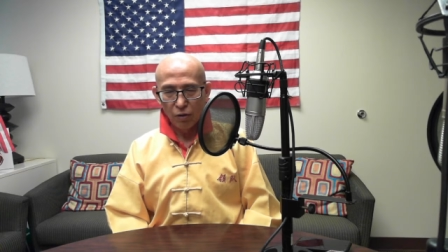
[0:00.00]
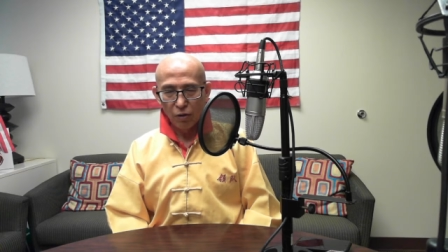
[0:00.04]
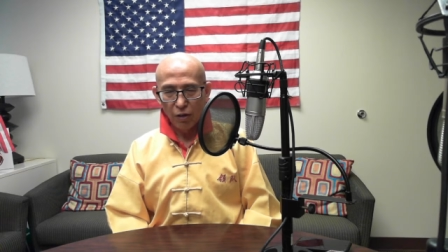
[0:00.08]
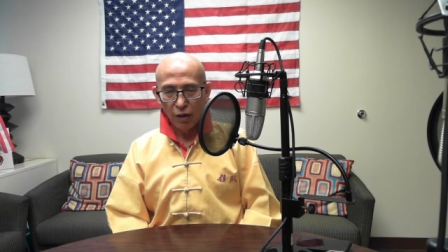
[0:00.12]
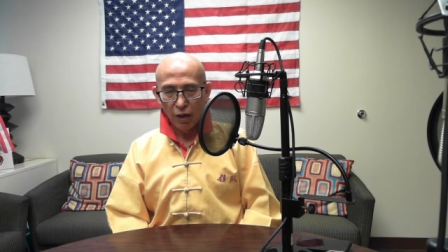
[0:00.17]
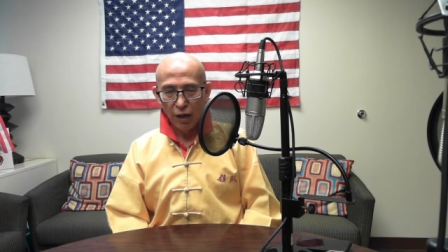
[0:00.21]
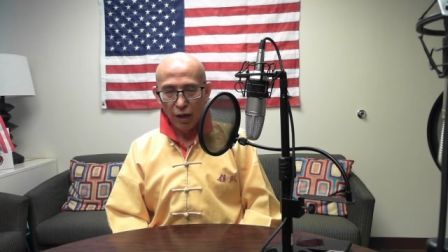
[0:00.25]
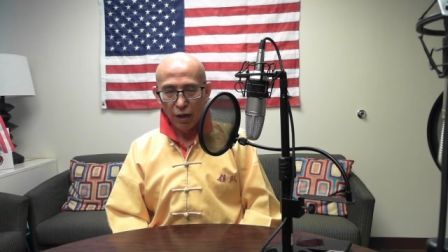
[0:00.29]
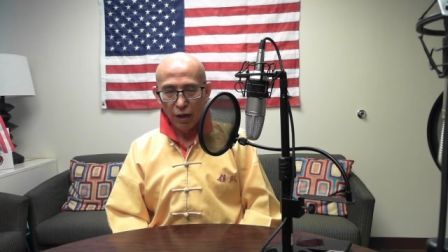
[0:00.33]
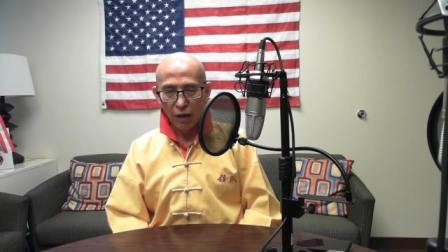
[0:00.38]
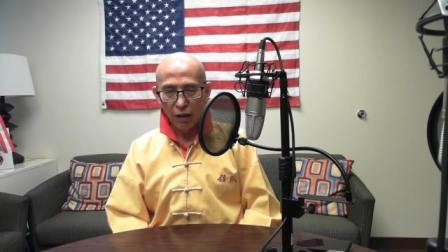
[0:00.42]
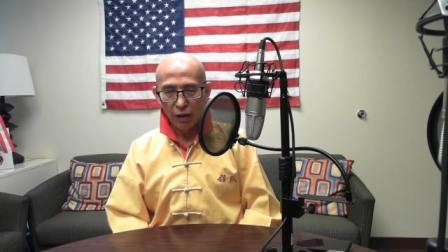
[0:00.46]

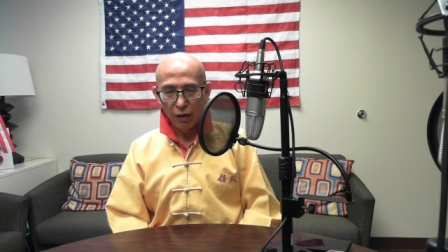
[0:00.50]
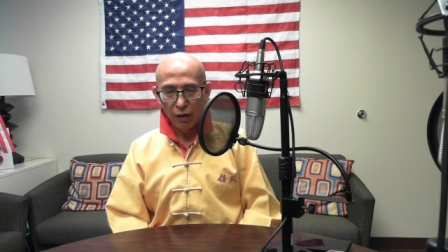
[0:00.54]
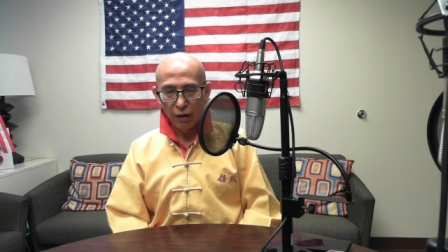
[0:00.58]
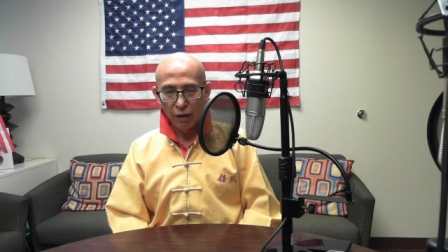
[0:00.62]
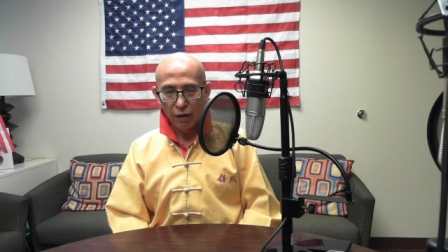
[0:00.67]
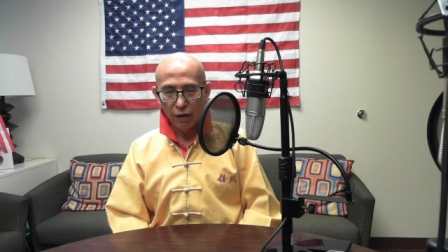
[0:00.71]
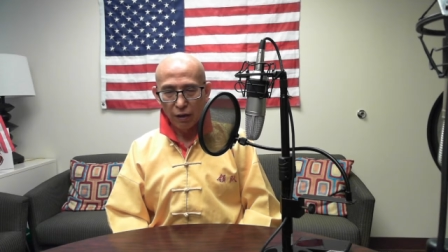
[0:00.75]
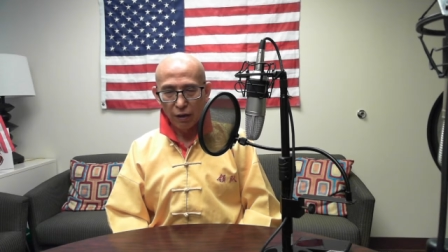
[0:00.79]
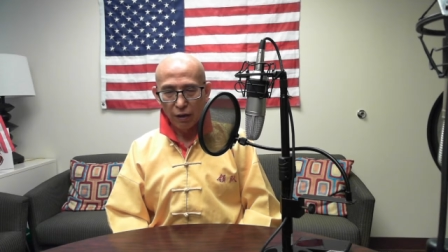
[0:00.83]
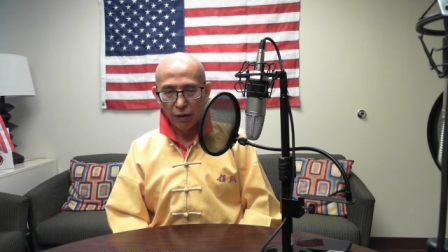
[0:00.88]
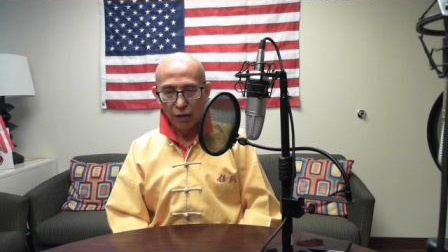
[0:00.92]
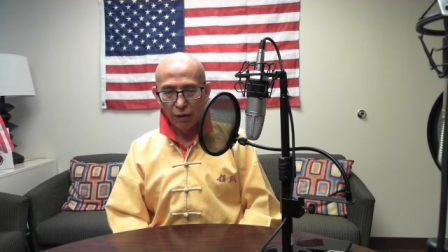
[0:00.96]
they
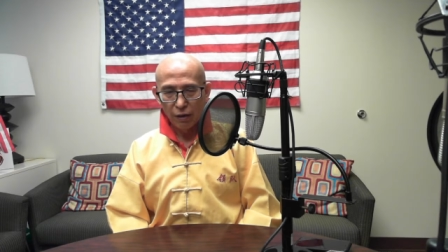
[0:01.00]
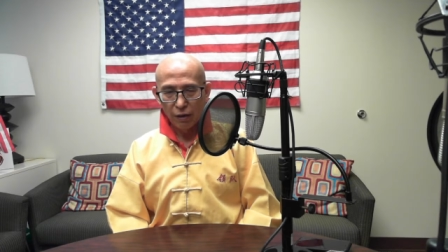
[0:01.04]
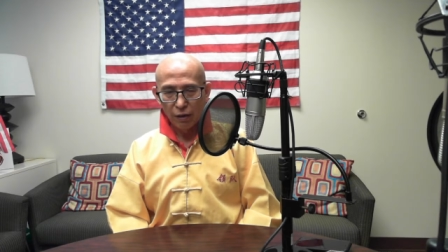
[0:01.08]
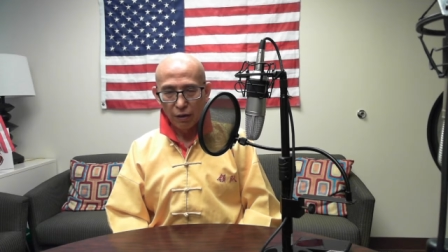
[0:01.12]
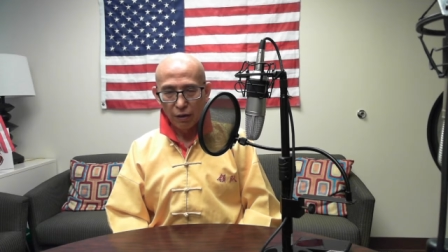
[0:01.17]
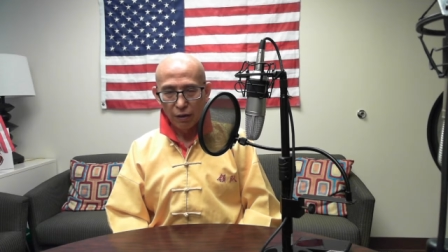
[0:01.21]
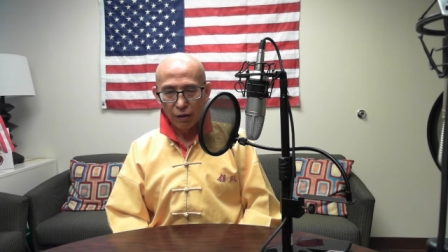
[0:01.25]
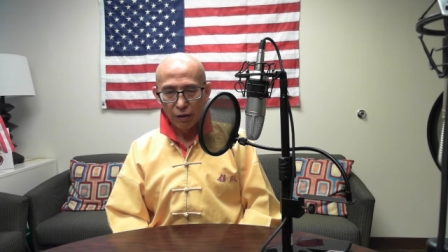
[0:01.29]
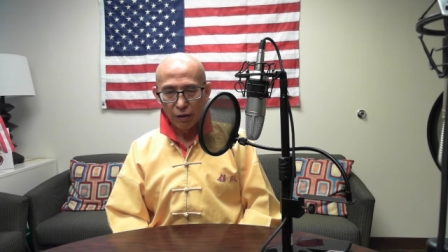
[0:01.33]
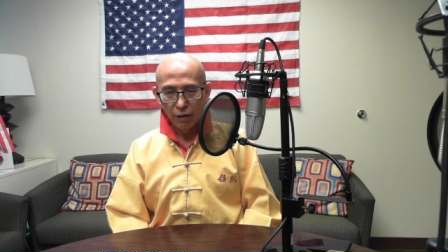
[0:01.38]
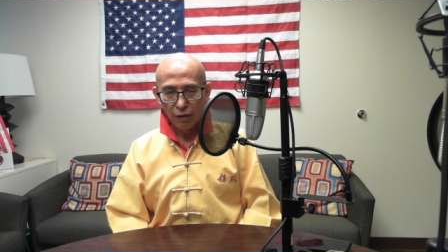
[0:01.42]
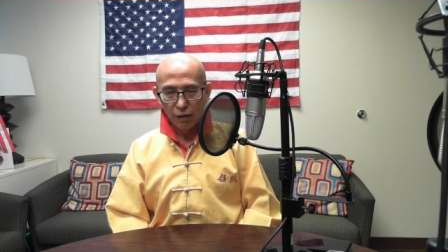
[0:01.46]

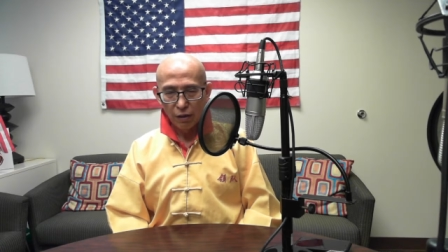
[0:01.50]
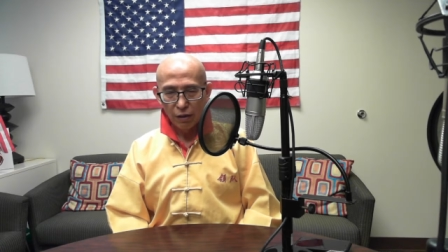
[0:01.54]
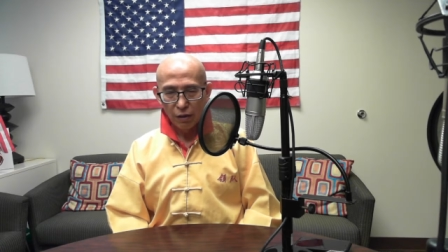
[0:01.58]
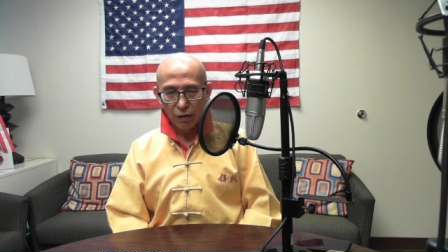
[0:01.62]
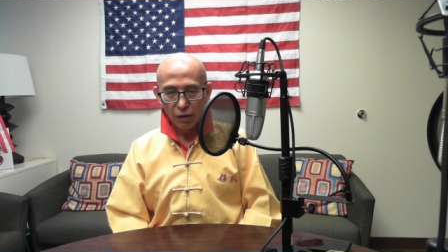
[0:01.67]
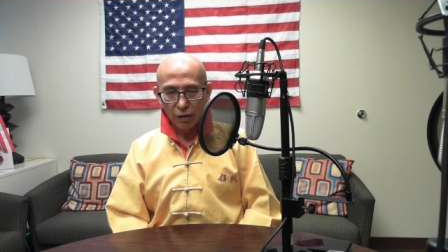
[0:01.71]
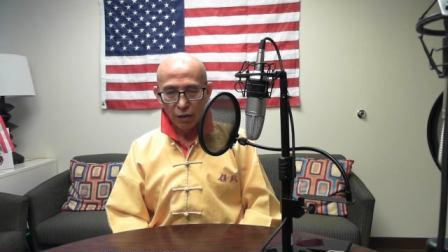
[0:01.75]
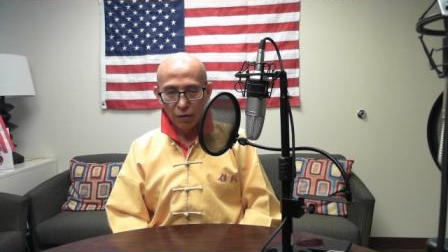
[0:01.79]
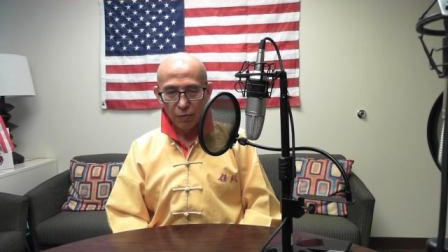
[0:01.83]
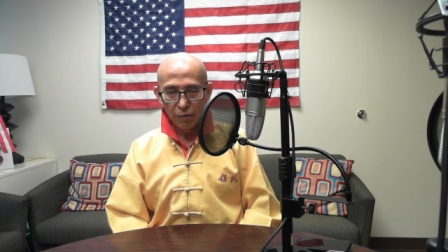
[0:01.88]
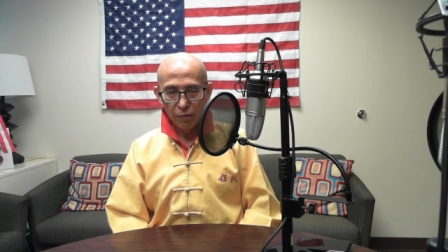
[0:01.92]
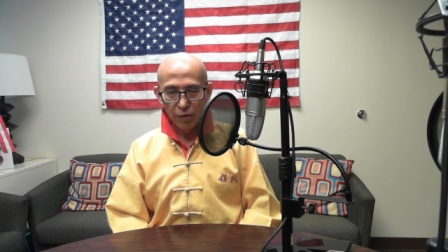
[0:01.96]

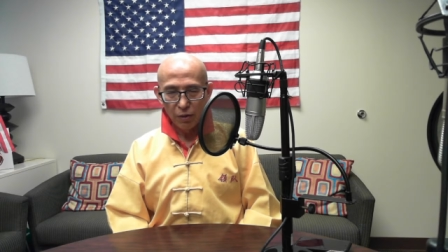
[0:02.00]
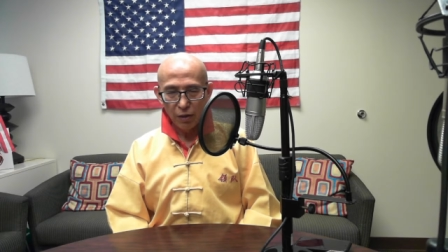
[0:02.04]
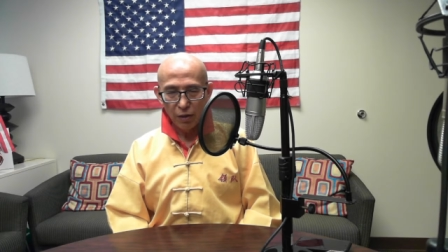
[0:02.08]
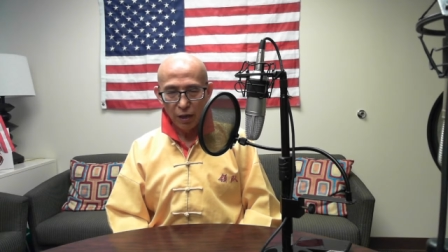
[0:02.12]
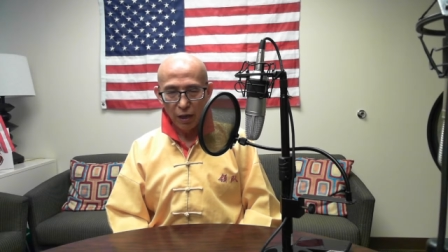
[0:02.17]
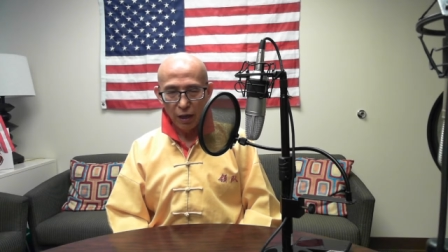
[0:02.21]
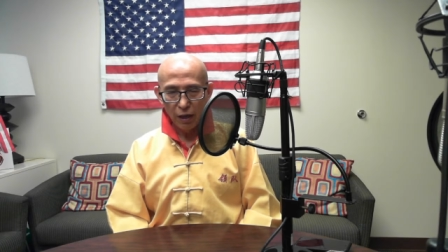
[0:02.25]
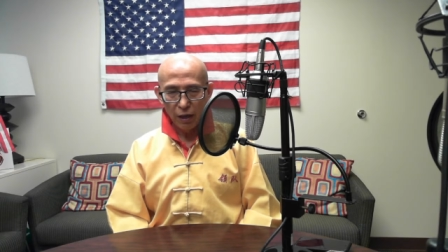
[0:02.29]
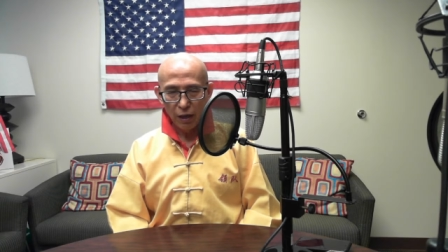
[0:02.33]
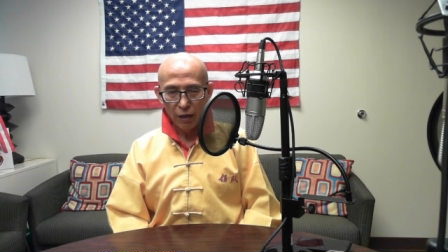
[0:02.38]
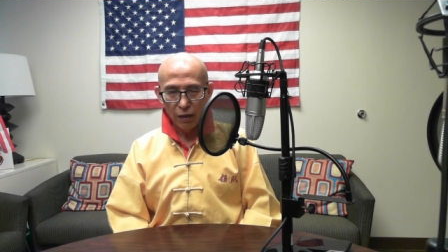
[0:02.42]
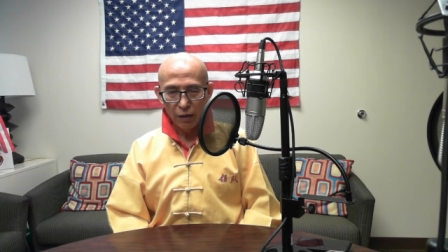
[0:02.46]

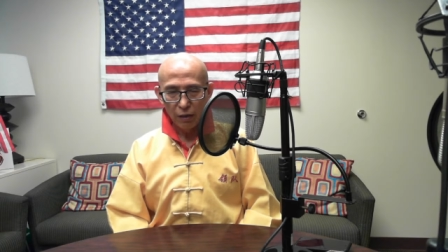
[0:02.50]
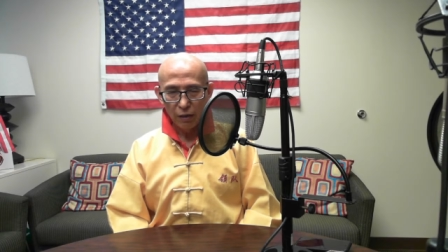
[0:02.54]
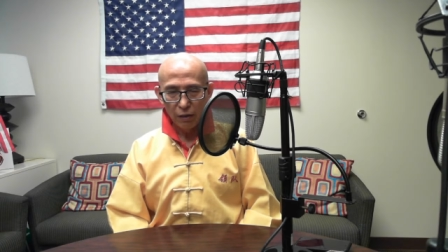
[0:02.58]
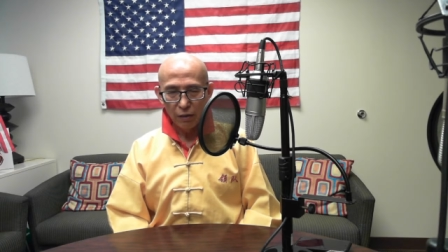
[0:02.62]
communicate,